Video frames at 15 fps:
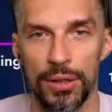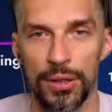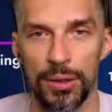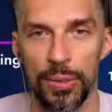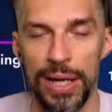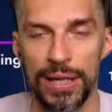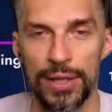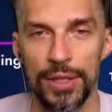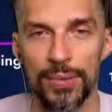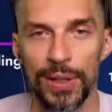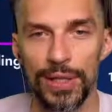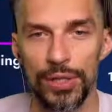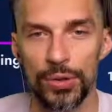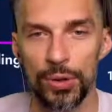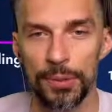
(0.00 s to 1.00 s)
Wait, this one
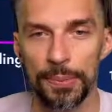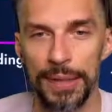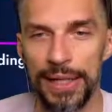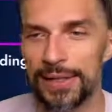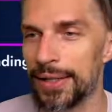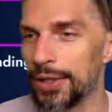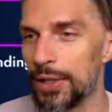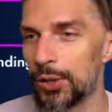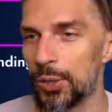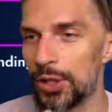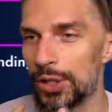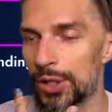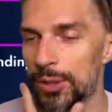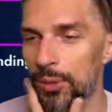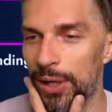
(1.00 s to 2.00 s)
is called plains and this one
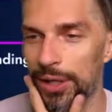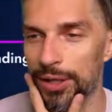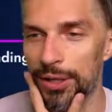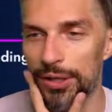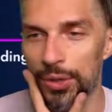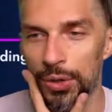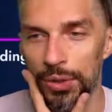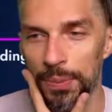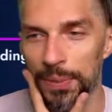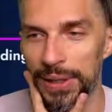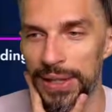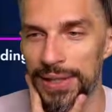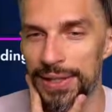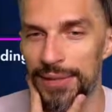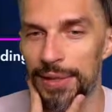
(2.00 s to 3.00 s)
is called
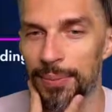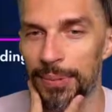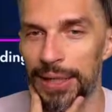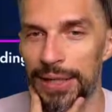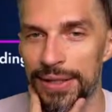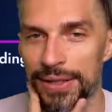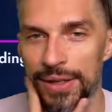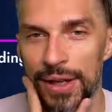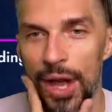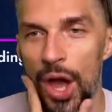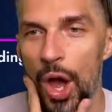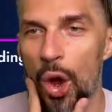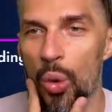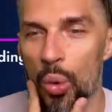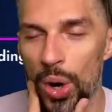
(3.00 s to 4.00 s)
plains.
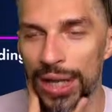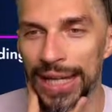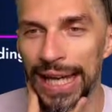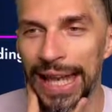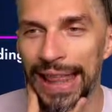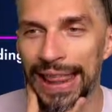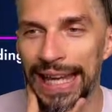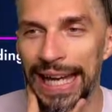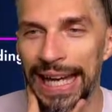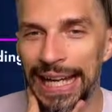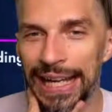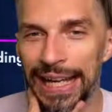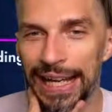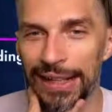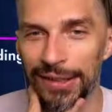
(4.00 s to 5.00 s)
What the
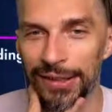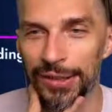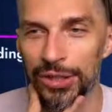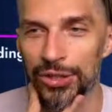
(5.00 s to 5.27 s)
hell?